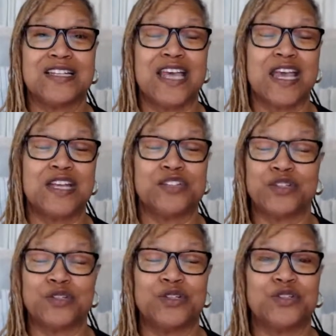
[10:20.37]
they
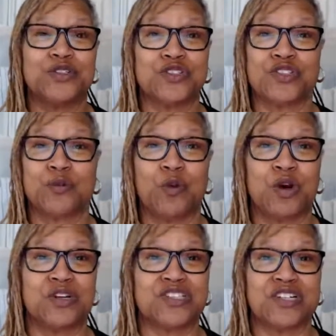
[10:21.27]
do use the
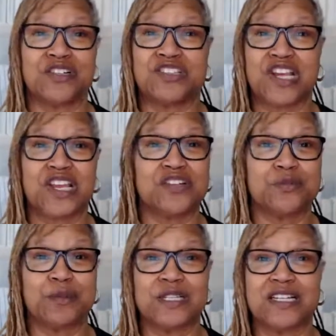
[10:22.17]
words
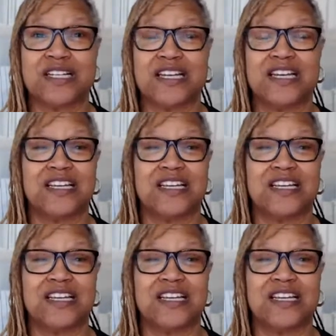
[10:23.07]
interchangeably.